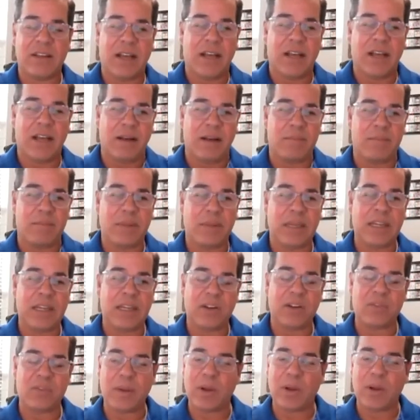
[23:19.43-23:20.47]

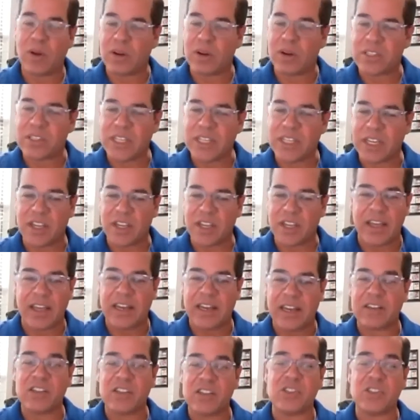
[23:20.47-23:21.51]
And feel
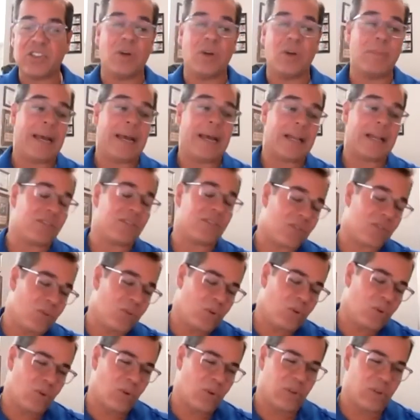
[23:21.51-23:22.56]
articulated. Did you go back to
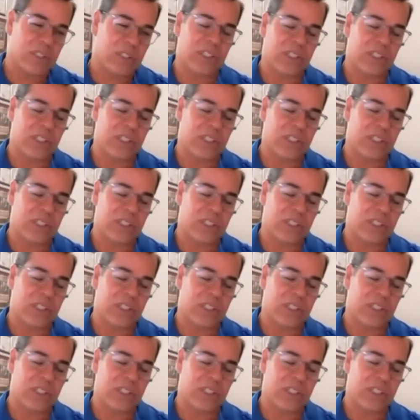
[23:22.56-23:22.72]
school?